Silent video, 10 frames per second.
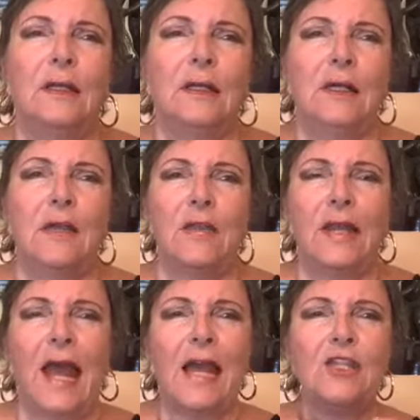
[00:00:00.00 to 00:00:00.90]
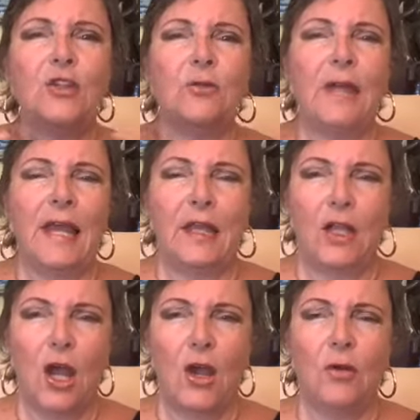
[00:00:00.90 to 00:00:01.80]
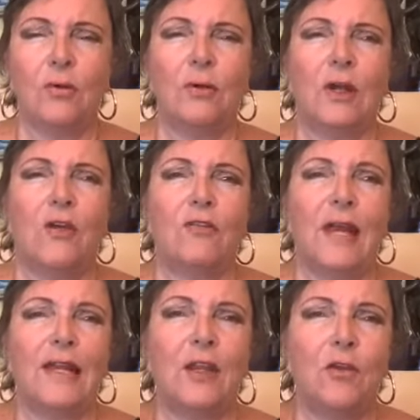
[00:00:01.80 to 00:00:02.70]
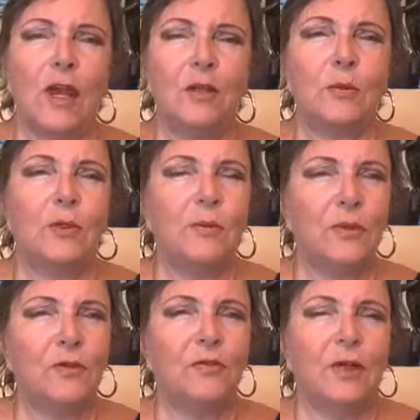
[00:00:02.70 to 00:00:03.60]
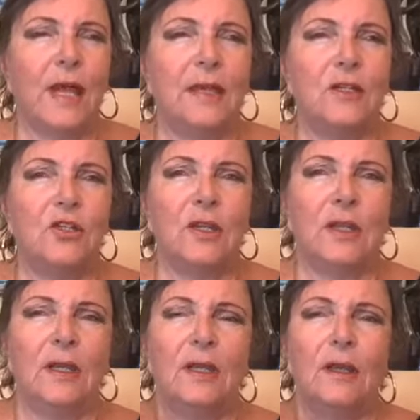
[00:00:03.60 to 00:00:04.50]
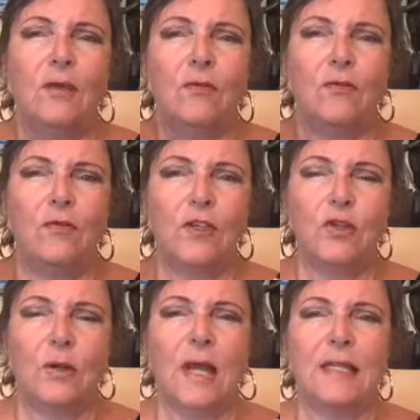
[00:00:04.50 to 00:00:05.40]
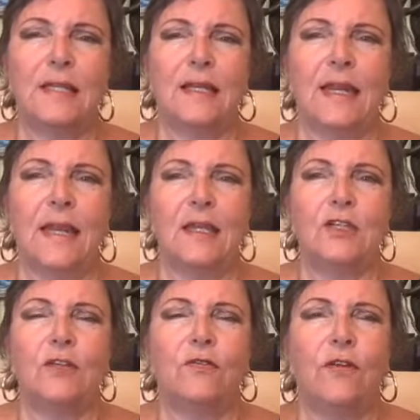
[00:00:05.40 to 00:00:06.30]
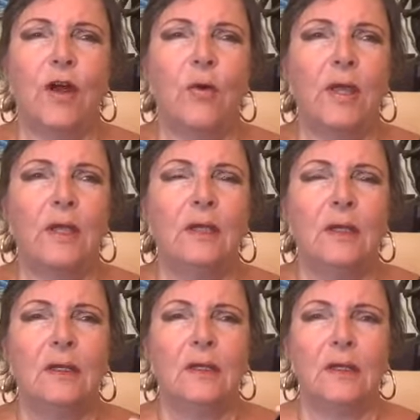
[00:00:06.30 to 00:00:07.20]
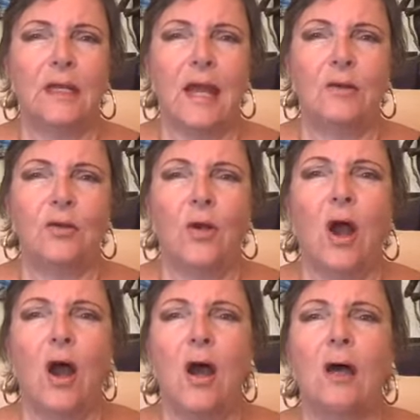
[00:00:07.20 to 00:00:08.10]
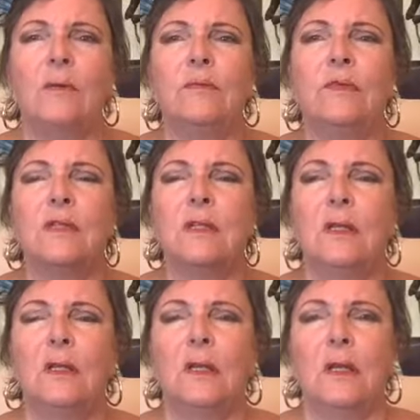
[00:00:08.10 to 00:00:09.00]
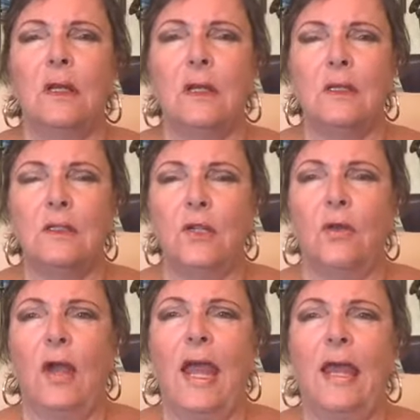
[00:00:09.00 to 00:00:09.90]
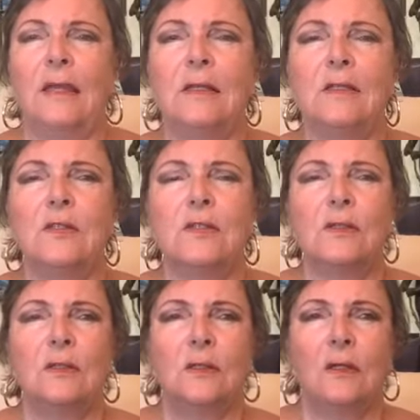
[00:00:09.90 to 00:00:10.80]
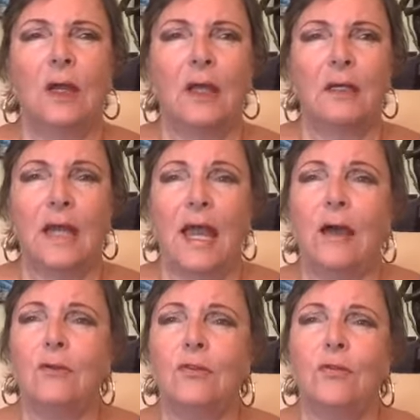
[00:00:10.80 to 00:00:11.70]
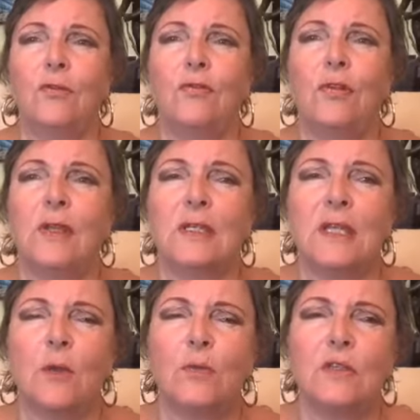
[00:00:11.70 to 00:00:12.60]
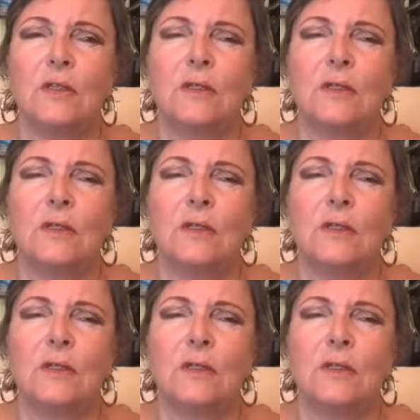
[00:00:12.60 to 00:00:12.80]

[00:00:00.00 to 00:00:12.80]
And then as you let go of that incredible and beautiful energy, visualize that energy flowing down your arms, into your hands, and out through your fingertips.